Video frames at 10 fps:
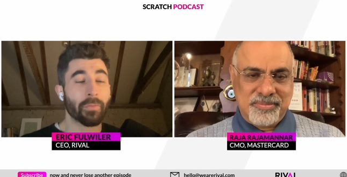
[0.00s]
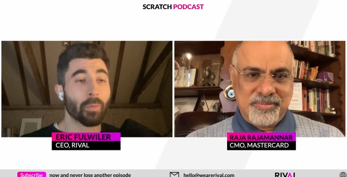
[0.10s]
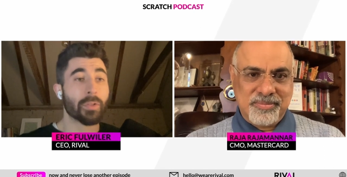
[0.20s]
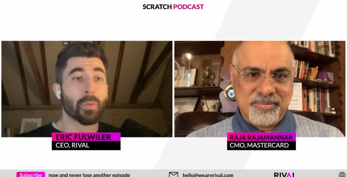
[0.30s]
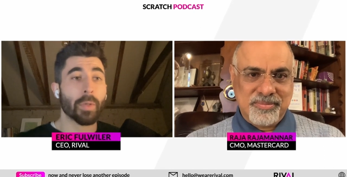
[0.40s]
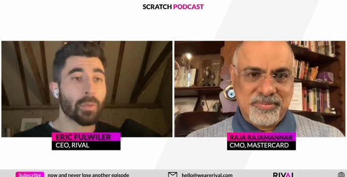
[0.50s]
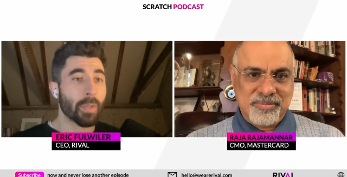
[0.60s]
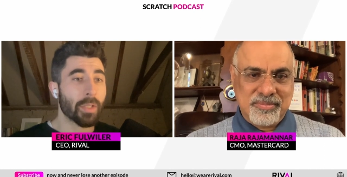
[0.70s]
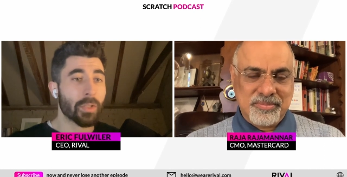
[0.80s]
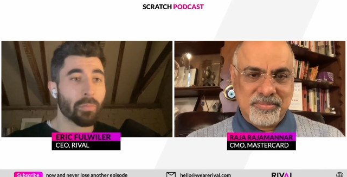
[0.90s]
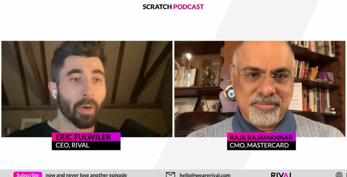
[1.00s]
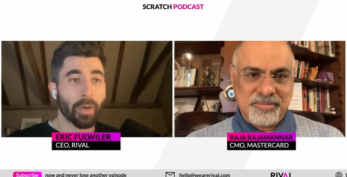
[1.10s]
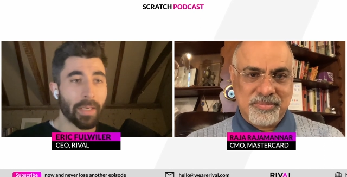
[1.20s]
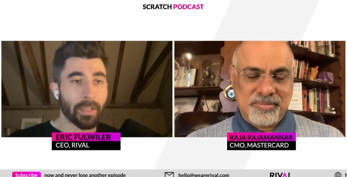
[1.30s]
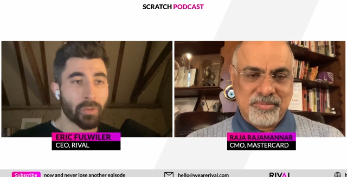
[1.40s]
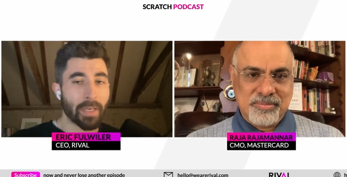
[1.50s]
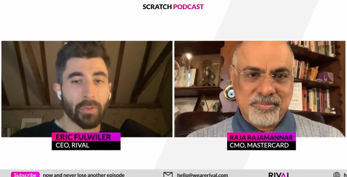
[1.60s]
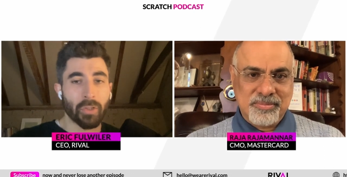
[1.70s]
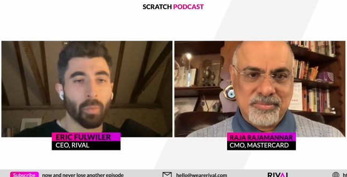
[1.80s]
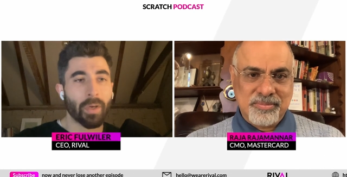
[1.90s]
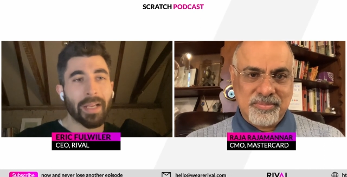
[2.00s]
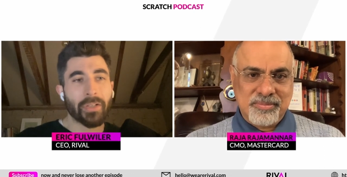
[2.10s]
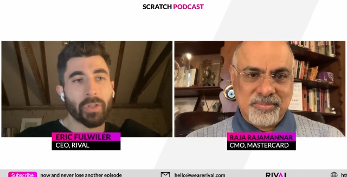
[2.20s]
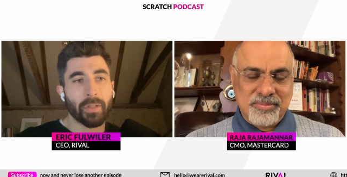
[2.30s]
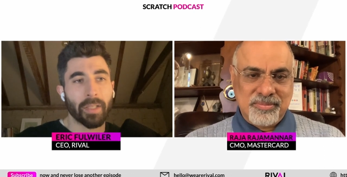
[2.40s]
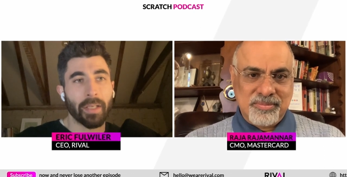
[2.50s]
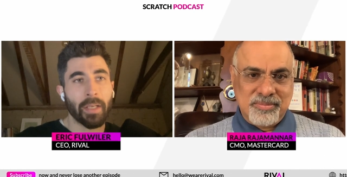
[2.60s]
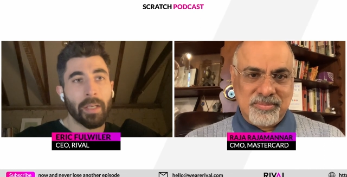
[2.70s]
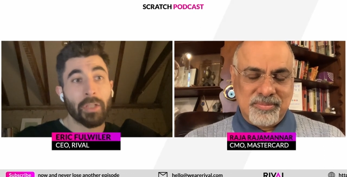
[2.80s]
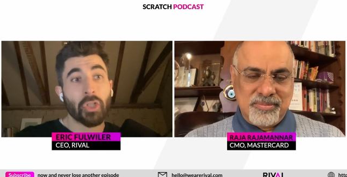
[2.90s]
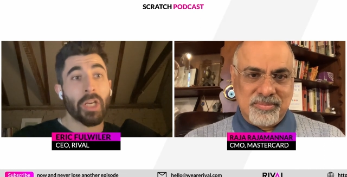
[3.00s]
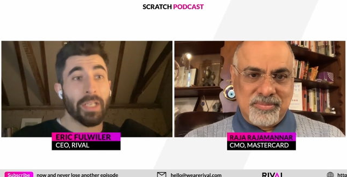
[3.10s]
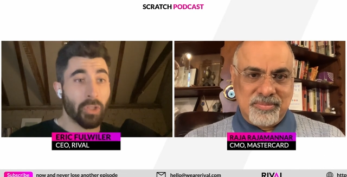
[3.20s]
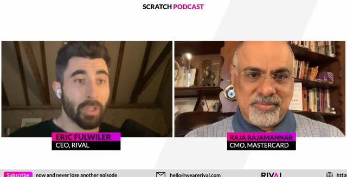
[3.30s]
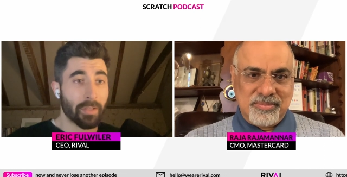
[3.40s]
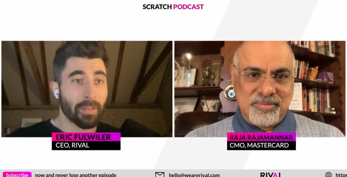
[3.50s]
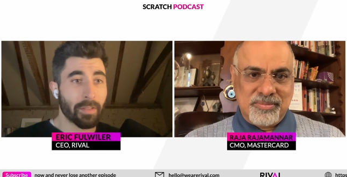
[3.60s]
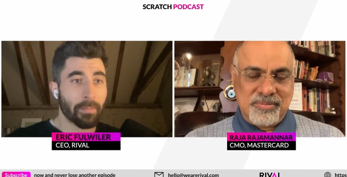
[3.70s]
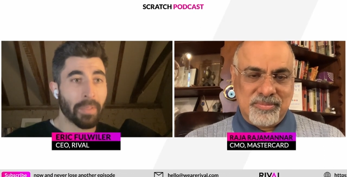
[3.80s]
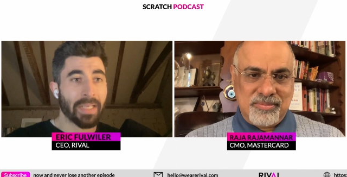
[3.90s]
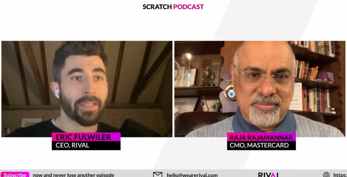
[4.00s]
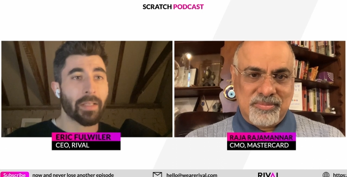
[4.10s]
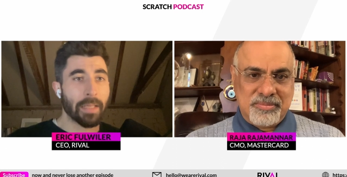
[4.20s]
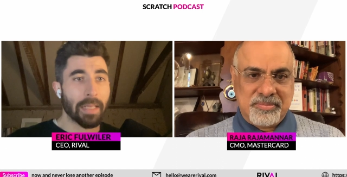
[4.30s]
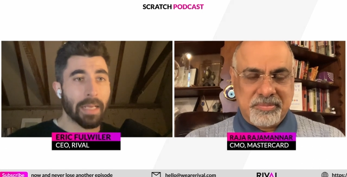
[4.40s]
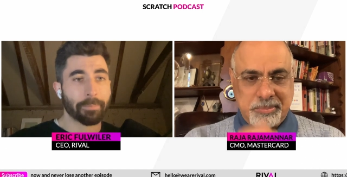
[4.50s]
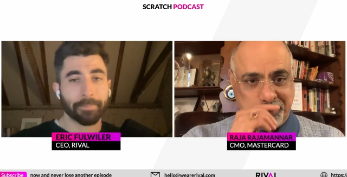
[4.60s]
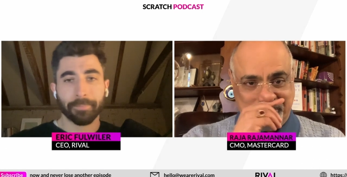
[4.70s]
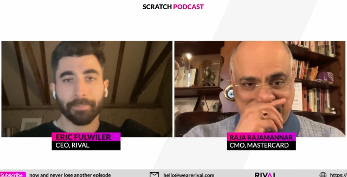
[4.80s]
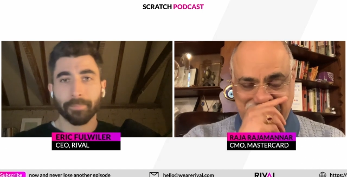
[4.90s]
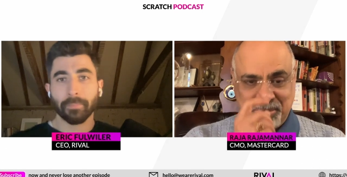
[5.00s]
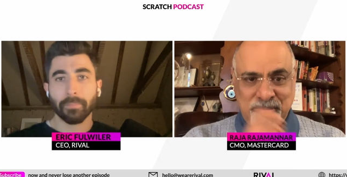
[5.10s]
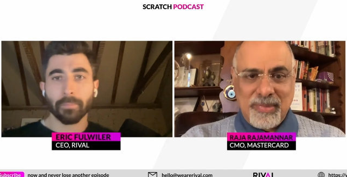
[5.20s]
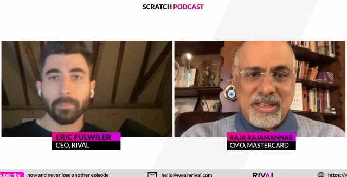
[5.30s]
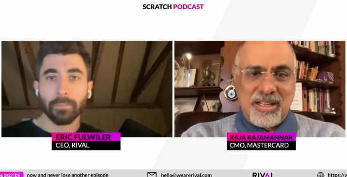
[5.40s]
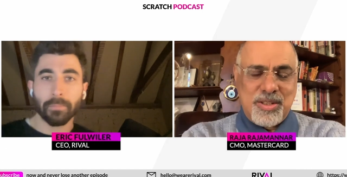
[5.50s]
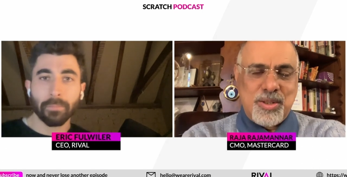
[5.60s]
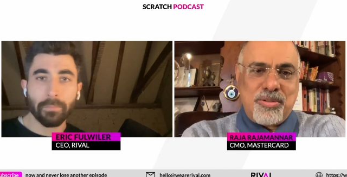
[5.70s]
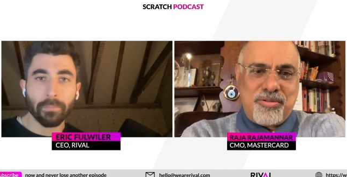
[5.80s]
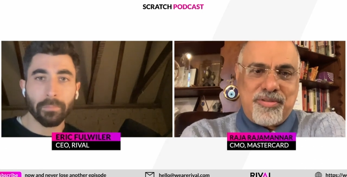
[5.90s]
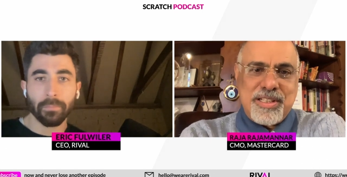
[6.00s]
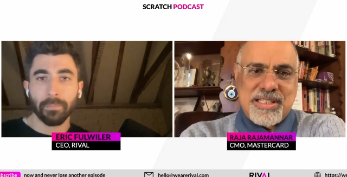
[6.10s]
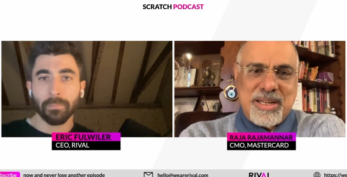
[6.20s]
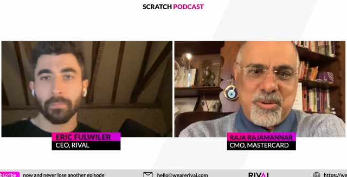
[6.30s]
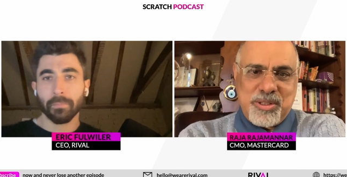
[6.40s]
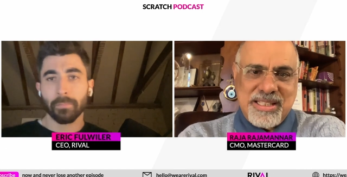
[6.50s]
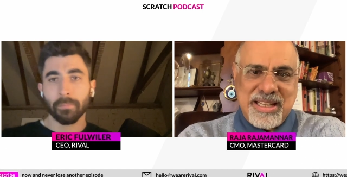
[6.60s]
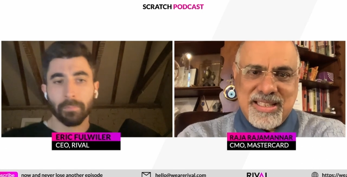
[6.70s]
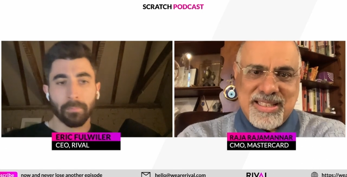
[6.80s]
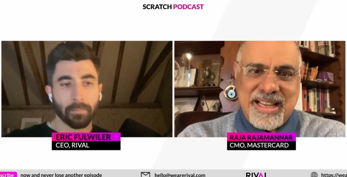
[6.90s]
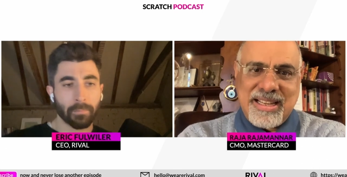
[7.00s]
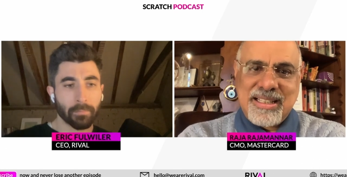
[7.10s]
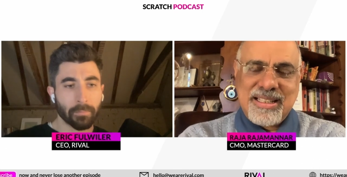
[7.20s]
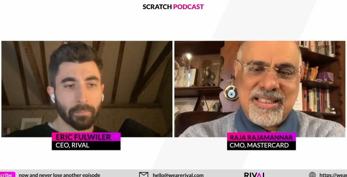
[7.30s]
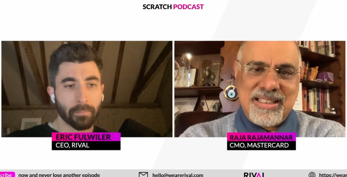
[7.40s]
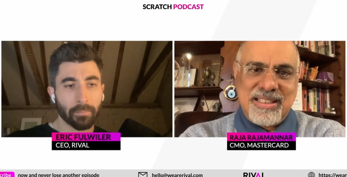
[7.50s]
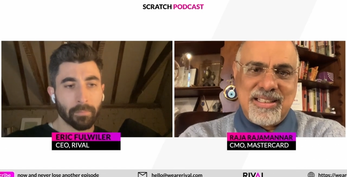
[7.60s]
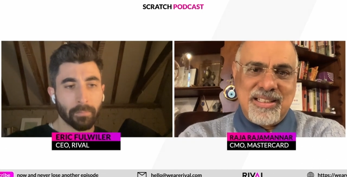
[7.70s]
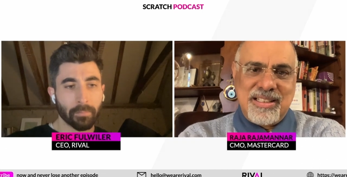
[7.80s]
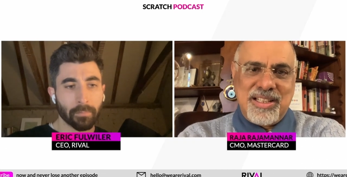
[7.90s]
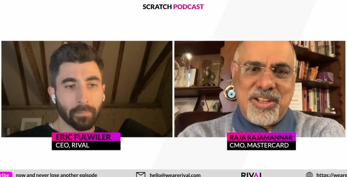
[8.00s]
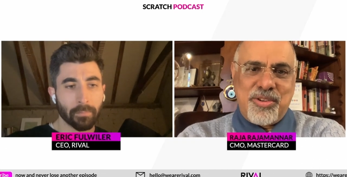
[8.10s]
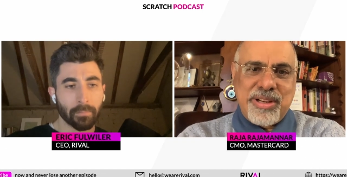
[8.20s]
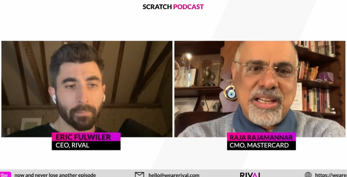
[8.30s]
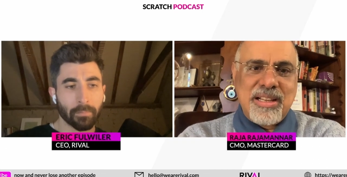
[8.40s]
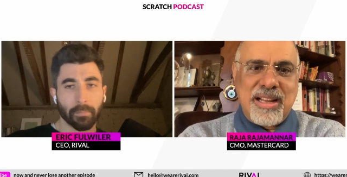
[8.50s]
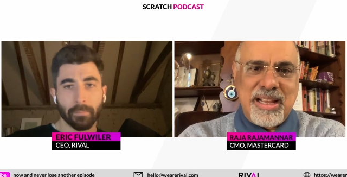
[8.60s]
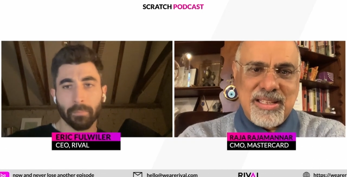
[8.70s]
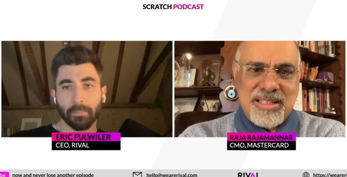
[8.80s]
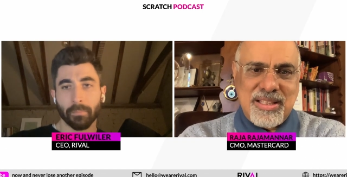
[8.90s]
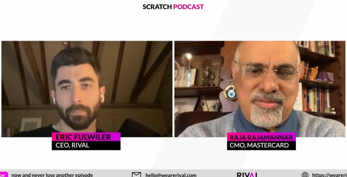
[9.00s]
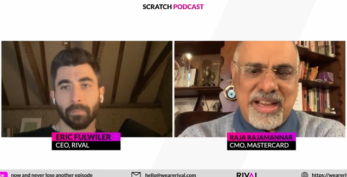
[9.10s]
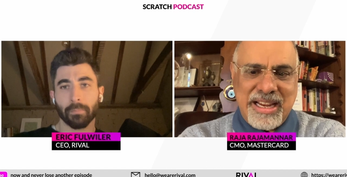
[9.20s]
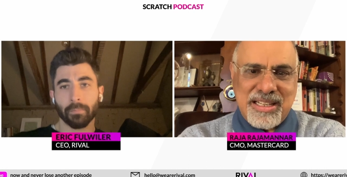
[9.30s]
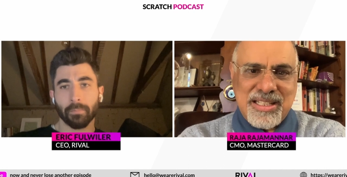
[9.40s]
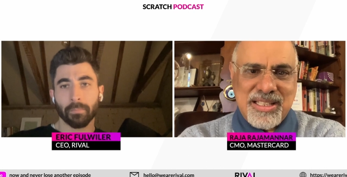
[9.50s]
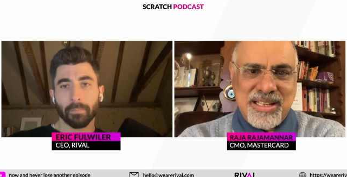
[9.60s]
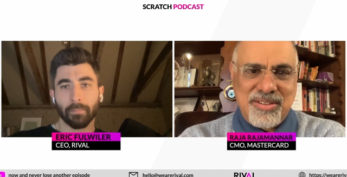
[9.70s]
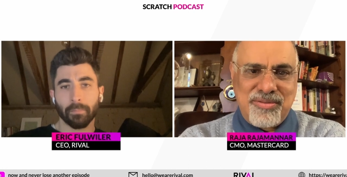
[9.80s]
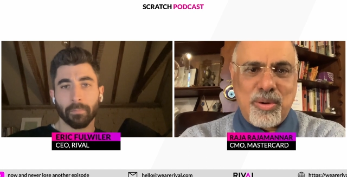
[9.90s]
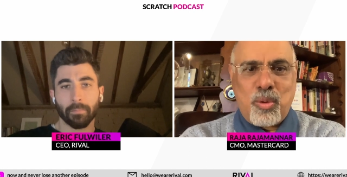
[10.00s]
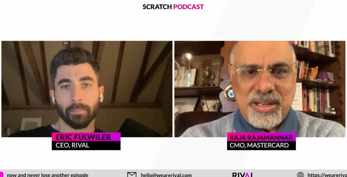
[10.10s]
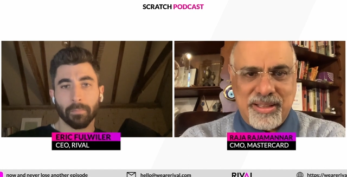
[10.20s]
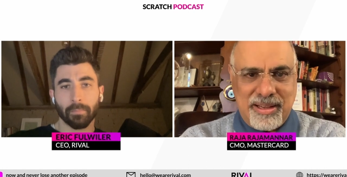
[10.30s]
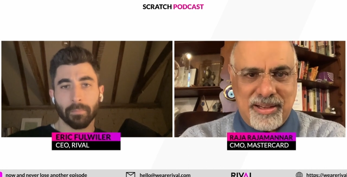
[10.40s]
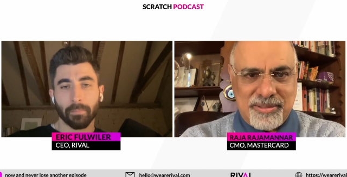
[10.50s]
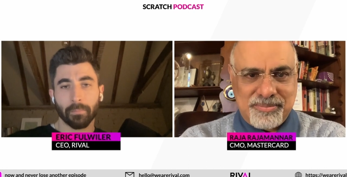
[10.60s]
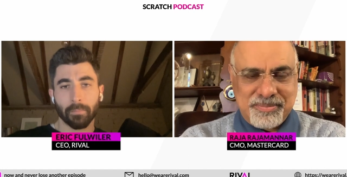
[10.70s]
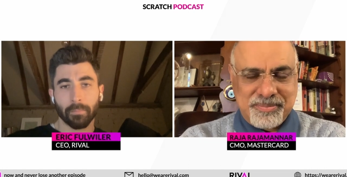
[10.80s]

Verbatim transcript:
Speaker 1: that for 2022 marketing strategy? What actually changes based on that?
Speaker 2: So, first, I would say is that recognize the facts for what they are.